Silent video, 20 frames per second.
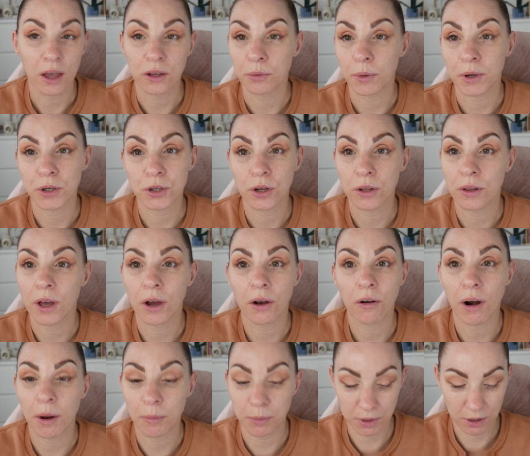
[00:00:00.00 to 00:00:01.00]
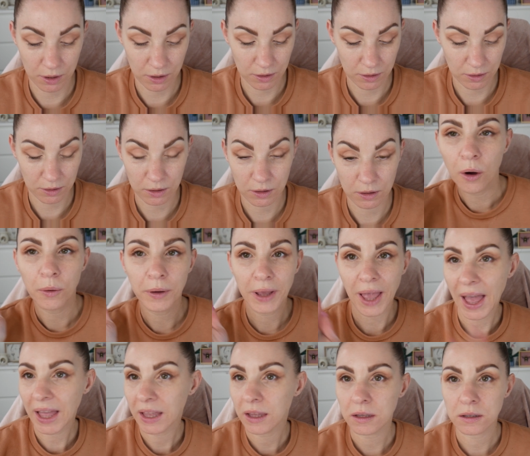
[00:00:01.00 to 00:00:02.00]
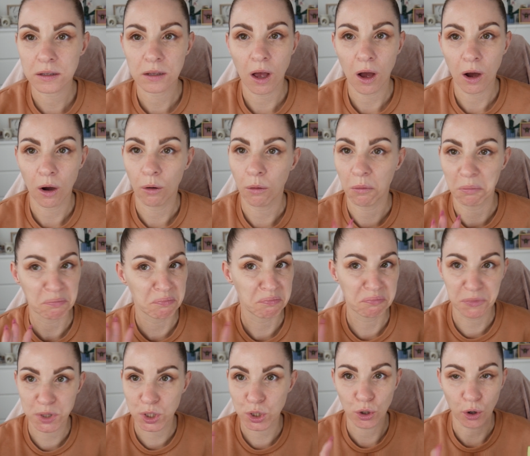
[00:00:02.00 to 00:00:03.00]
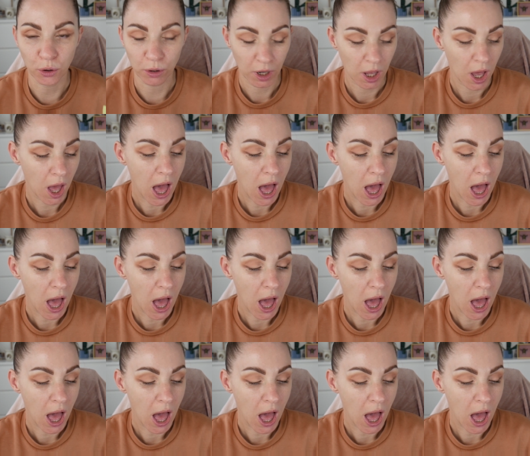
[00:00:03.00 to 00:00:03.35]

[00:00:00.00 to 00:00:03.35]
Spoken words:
a sweatshirt that I grabbed. Okay, so done.